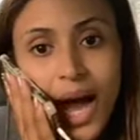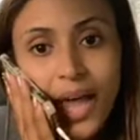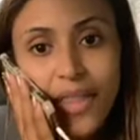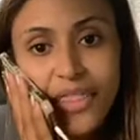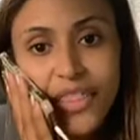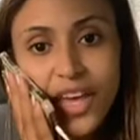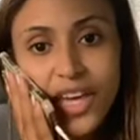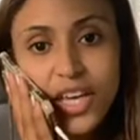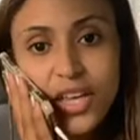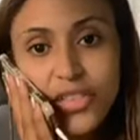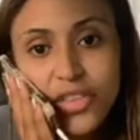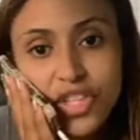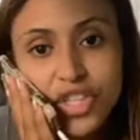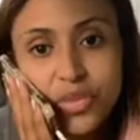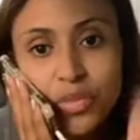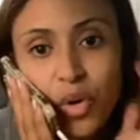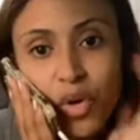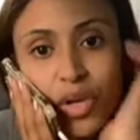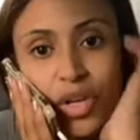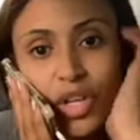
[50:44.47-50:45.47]
thank you
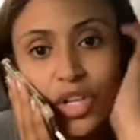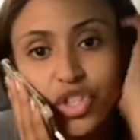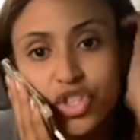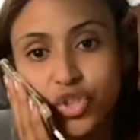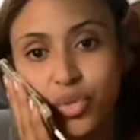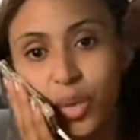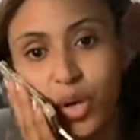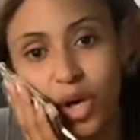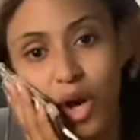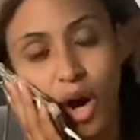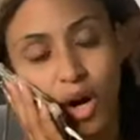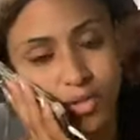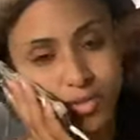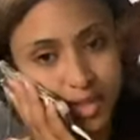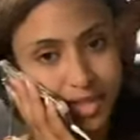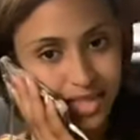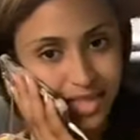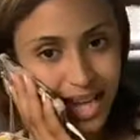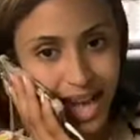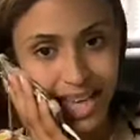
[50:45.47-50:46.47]
this morning that you would
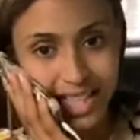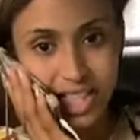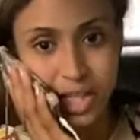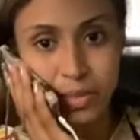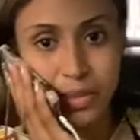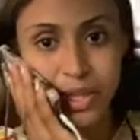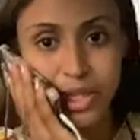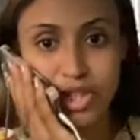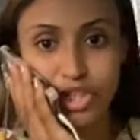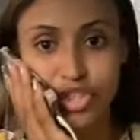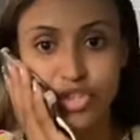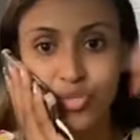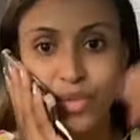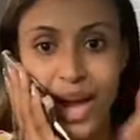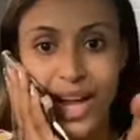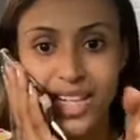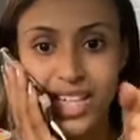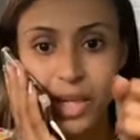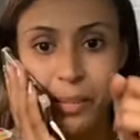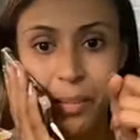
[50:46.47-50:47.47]
cause us not to be
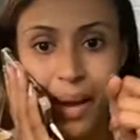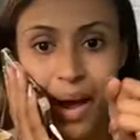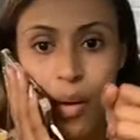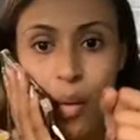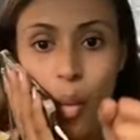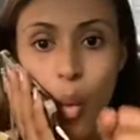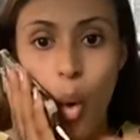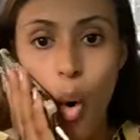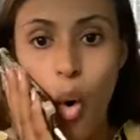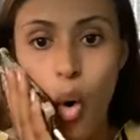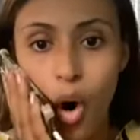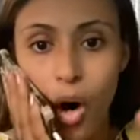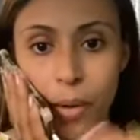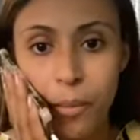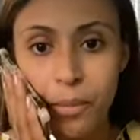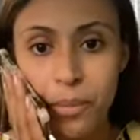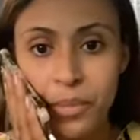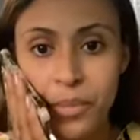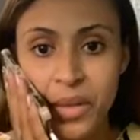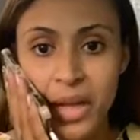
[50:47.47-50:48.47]
distracted by
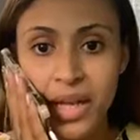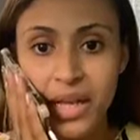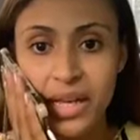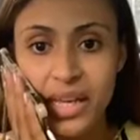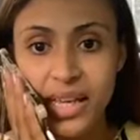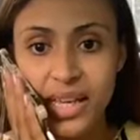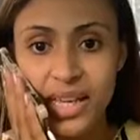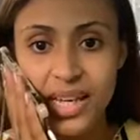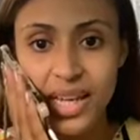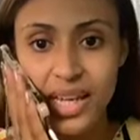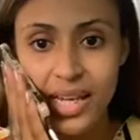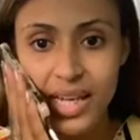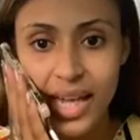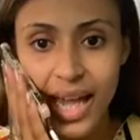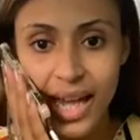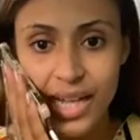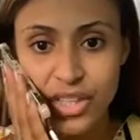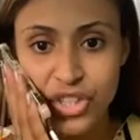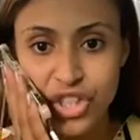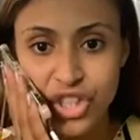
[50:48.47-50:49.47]
war.
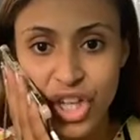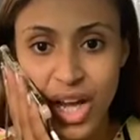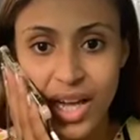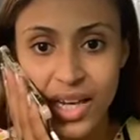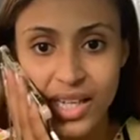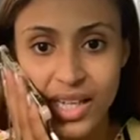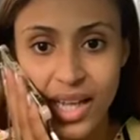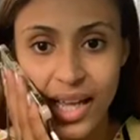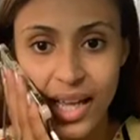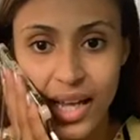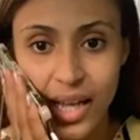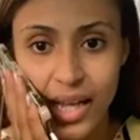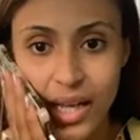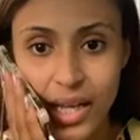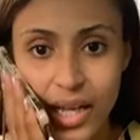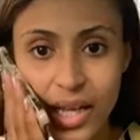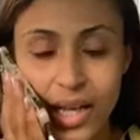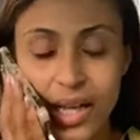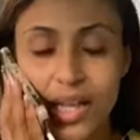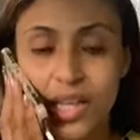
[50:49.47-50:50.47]

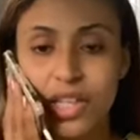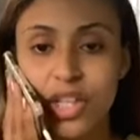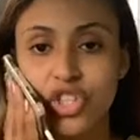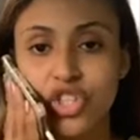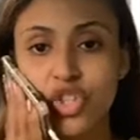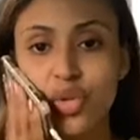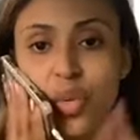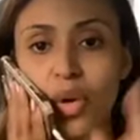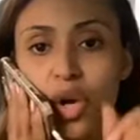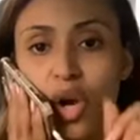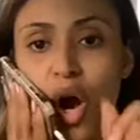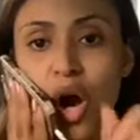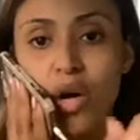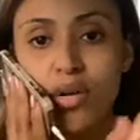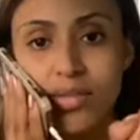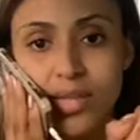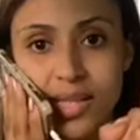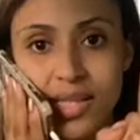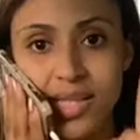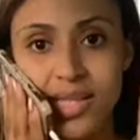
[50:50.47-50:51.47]
That you would
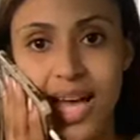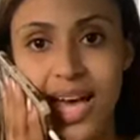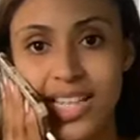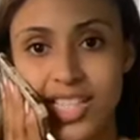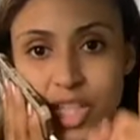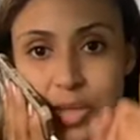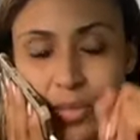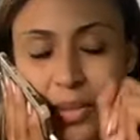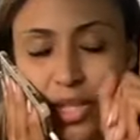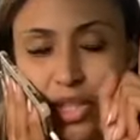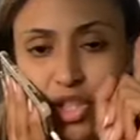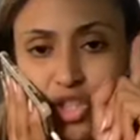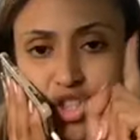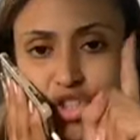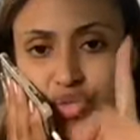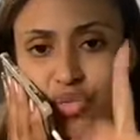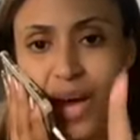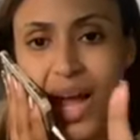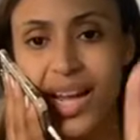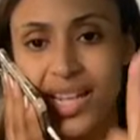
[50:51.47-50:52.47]
cause us not to be
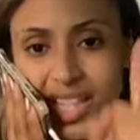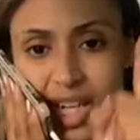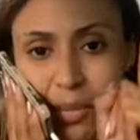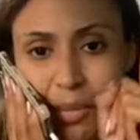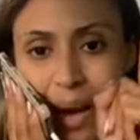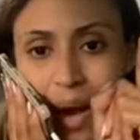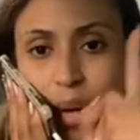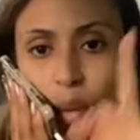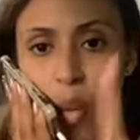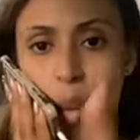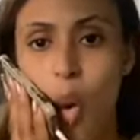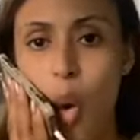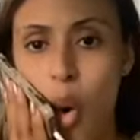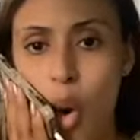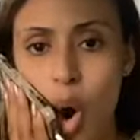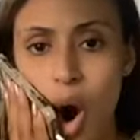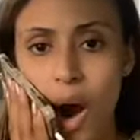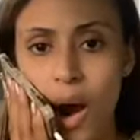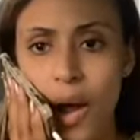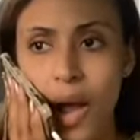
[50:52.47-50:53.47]
distracted by
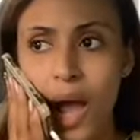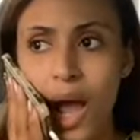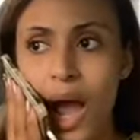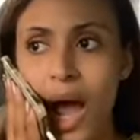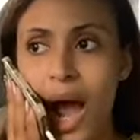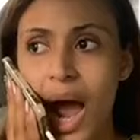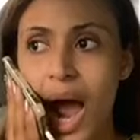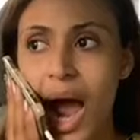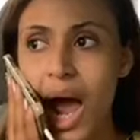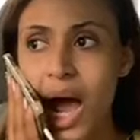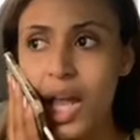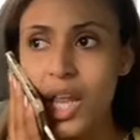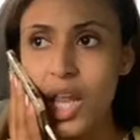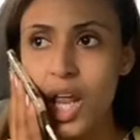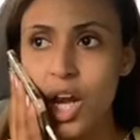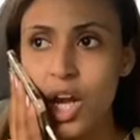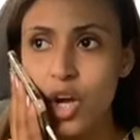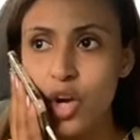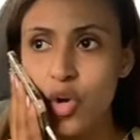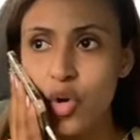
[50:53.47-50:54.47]
war.
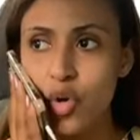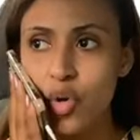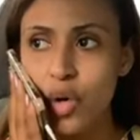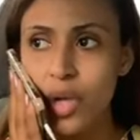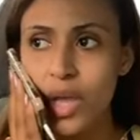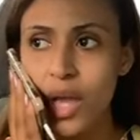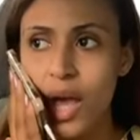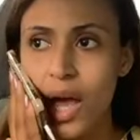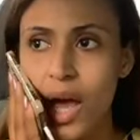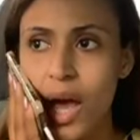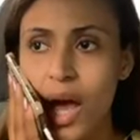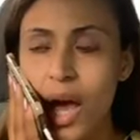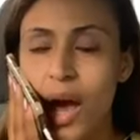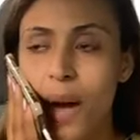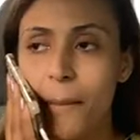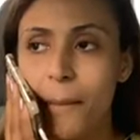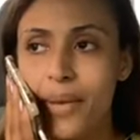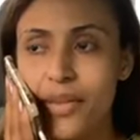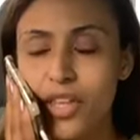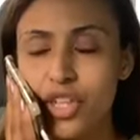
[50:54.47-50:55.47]
Hallelujah.
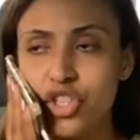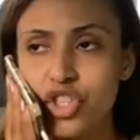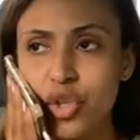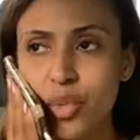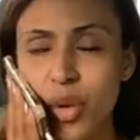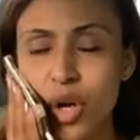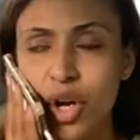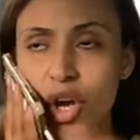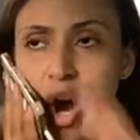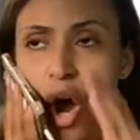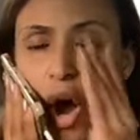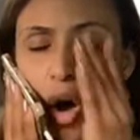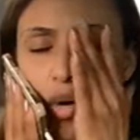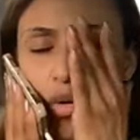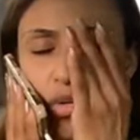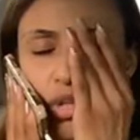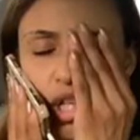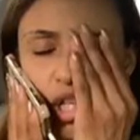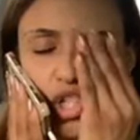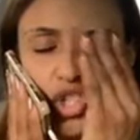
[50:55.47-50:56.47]
But that you would
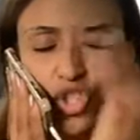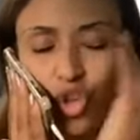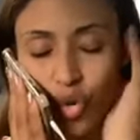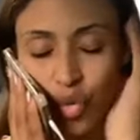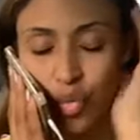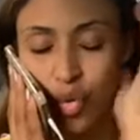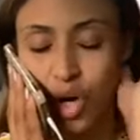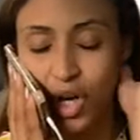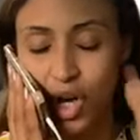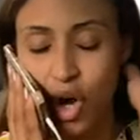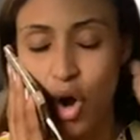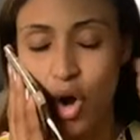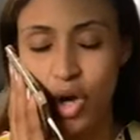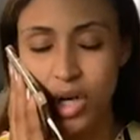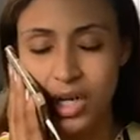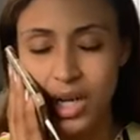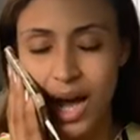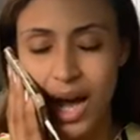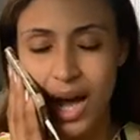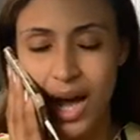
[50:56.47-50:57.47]
cause us to run
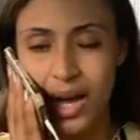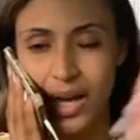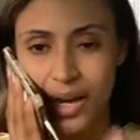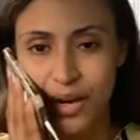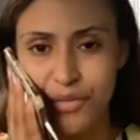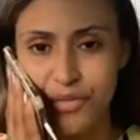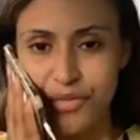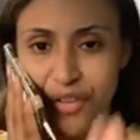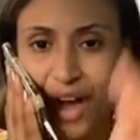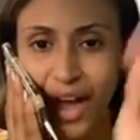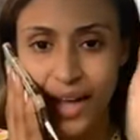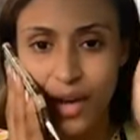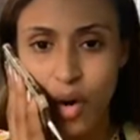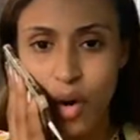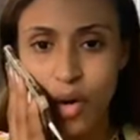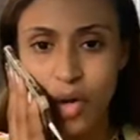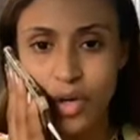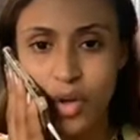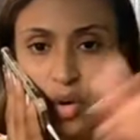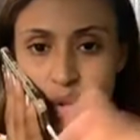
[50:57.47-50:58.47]
on, God, and fight
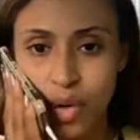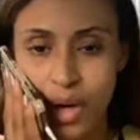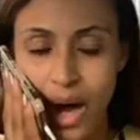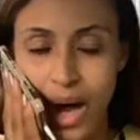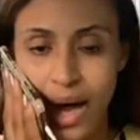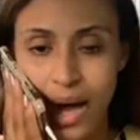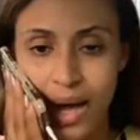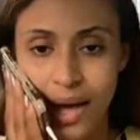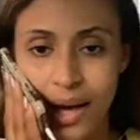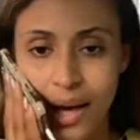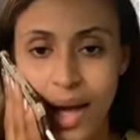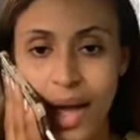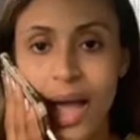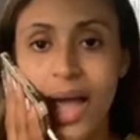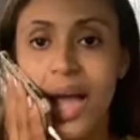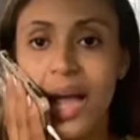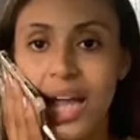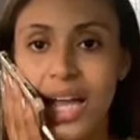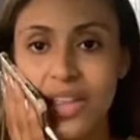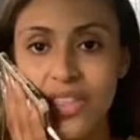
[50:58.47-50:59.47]
on, oh God.
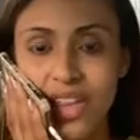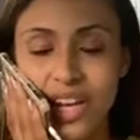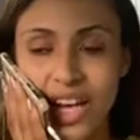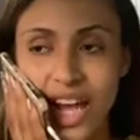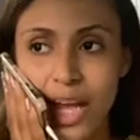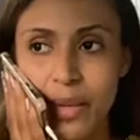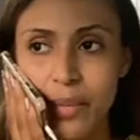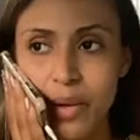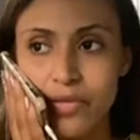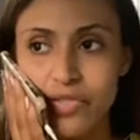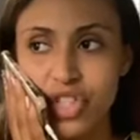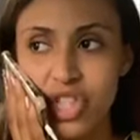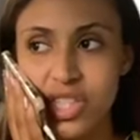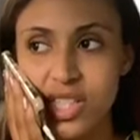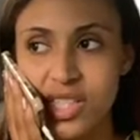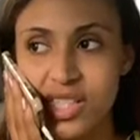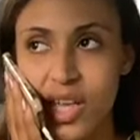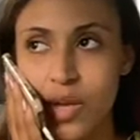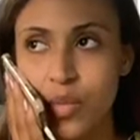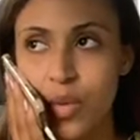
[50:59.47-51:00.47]
In the name of
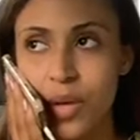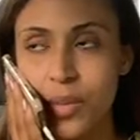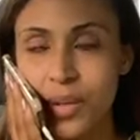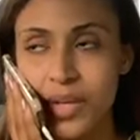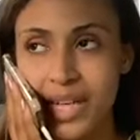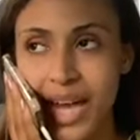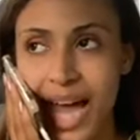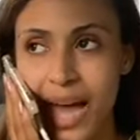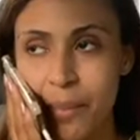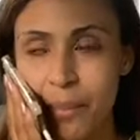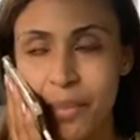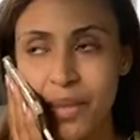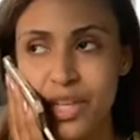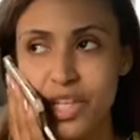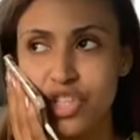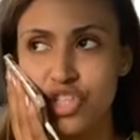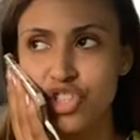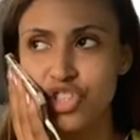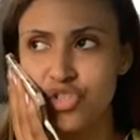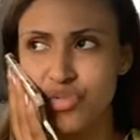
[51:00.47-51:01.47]
Jesus, that we would not
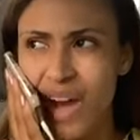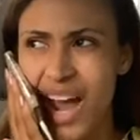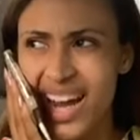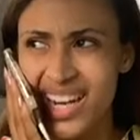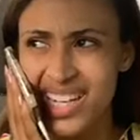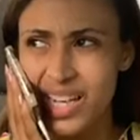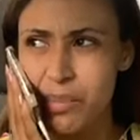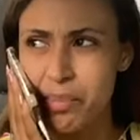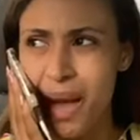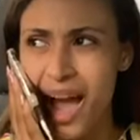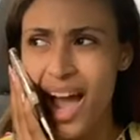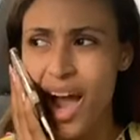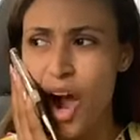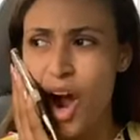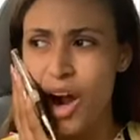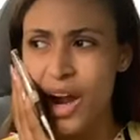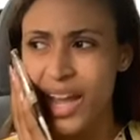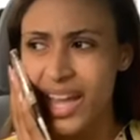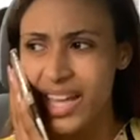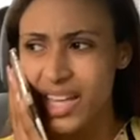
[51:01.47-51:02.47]
be distracted by
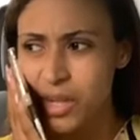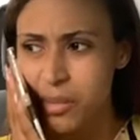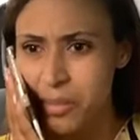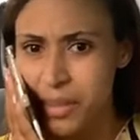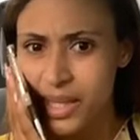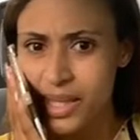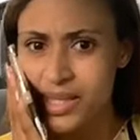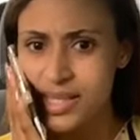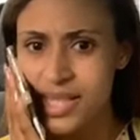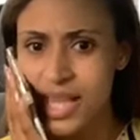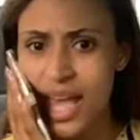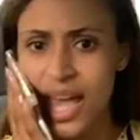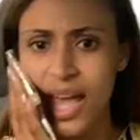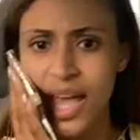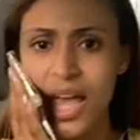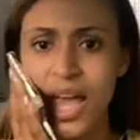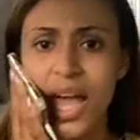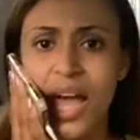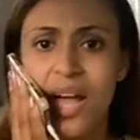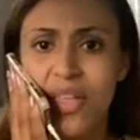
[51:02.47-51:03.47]
our enemies.
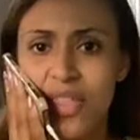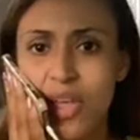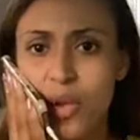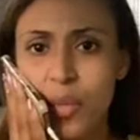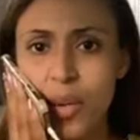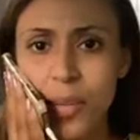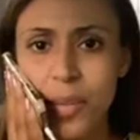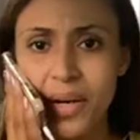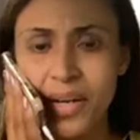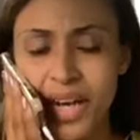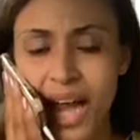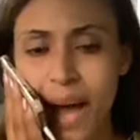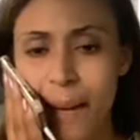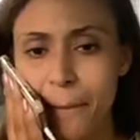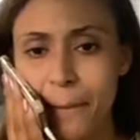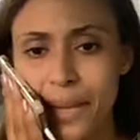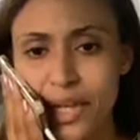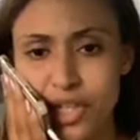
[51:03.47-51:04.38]
Hey, that we would not